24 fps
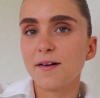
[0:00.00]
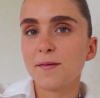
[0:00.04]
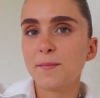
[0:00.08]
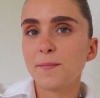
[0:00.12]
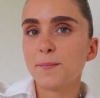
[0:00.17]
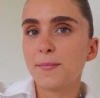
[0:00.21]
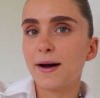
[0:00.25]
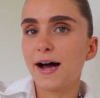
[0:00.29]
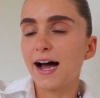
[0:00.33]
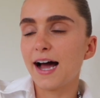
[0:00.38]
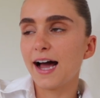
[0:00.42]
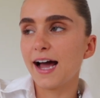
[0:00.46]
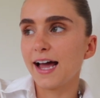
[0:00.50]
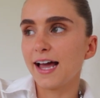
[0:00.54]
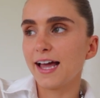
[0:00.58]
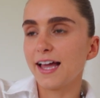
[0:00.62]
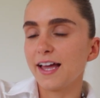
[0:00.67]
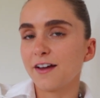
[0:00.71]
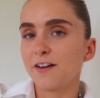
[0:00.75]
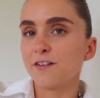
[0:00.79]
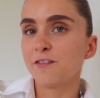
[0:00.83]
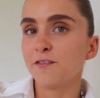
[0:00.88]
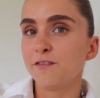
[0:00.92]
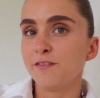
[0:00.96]

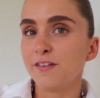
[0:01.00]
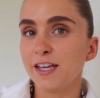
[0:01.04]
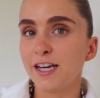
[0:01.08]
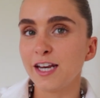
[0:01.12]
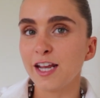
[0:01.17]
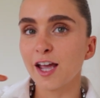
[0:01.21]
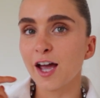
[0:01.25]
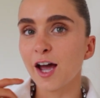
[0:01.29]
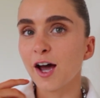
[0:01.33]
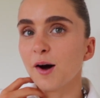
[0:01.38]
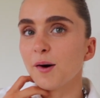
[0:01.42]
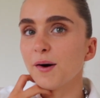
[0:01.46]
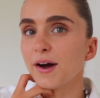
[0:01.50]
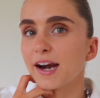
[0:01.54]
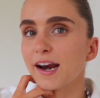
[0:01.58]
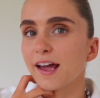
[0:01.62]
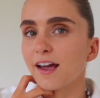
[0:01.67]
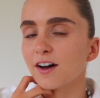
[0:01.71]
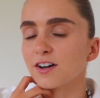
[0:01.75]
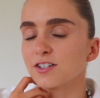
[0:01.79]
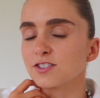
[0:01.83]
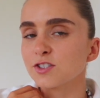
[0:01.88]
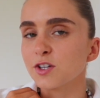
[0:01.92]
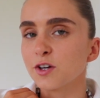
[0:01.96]
my video and
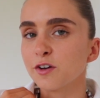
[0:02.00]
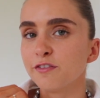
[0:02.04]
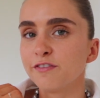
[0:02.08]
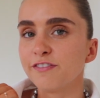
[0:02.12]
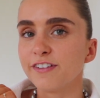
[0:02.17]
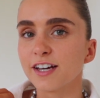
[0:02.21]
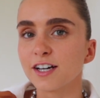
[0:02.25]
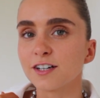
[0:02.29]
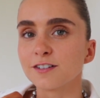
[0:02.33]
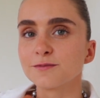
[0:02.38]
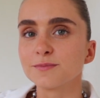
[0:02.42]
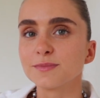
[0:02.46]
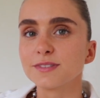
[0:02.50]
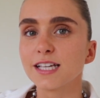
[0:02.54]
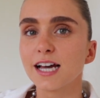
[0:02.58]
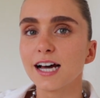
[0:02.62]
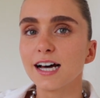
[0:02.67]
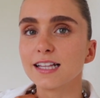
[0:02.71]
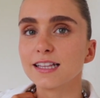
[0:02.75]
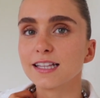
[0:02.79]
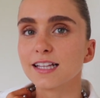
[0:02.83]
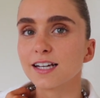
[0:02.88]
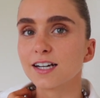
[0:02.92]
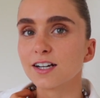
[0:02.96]
I also filmed
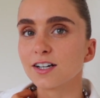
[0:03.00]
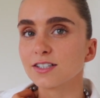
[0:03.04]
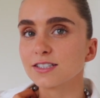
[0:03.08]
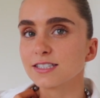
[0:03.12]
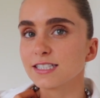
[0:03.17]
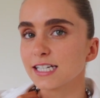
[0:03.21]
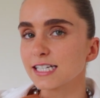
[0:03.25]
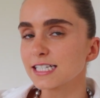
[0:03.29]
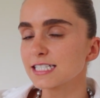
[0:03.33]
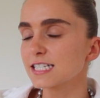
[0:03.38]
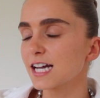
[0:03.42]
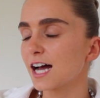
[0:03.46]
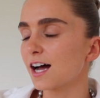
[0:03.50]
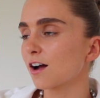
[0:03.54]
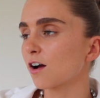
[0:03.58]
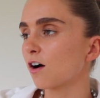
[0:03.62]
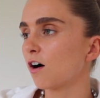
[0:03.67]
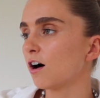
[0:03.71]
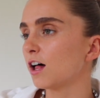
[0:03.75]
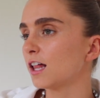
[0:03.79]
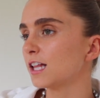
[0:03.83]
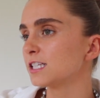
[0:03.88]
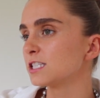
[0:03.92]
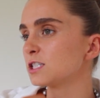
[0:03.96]
a little TikTok
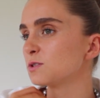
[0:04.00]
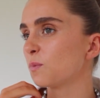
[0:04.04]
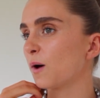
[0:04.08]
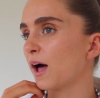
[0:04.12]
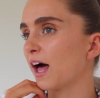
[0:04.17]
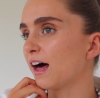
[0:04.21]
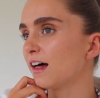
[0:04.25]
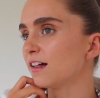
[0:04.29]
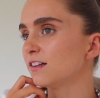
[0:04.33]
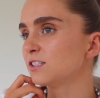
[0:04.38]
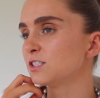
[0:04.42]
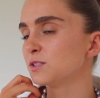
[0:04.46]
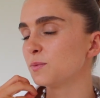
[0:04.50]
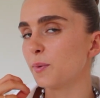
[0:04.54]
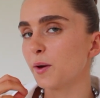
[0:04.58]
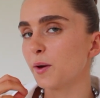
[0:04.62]
haul as well to